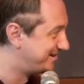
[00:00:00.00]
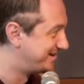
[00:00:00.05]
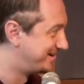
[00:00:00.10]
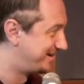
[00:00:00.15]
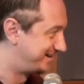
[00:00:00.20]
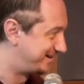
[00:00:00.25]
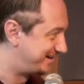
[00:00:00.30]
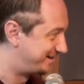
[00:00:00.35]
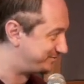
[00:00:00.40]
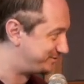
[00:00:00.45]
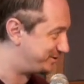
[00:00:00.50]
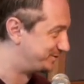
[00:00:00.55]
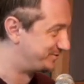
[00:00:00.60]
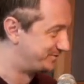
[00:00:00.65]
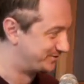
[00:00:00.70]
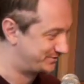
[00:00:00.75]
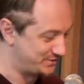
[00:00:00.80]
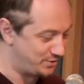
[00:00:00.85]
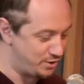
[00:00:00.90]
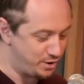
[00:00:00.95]
and I wrote the
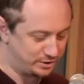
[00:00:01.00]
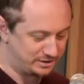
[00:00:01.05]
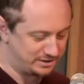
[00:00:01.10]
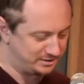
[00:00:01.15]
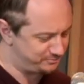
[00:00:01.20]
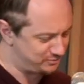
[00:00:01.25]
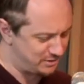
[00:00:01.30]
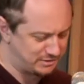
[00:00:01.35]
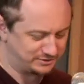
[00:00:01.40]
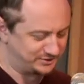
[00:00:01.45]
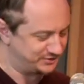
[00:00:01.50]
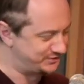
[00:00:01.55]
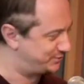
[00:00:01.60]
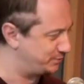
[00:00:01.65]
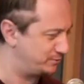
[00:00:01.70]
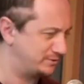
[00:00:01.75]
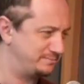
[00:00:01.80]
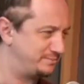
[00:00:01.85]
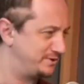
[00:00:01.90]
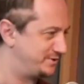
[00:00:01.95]
song, and I probably
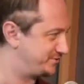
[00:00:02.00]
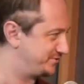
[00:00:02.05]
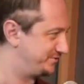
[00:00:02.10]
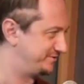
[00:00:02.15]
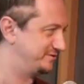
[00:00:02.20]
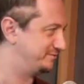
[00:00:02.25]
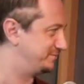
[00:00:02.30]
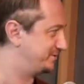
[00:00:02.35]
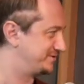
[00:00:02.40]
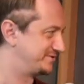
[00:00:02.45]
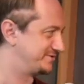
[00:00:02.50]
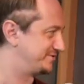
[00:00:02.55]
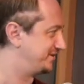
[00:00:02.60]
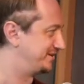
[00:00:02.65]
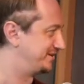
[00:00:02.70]
stole a bunch of Doobie's shit.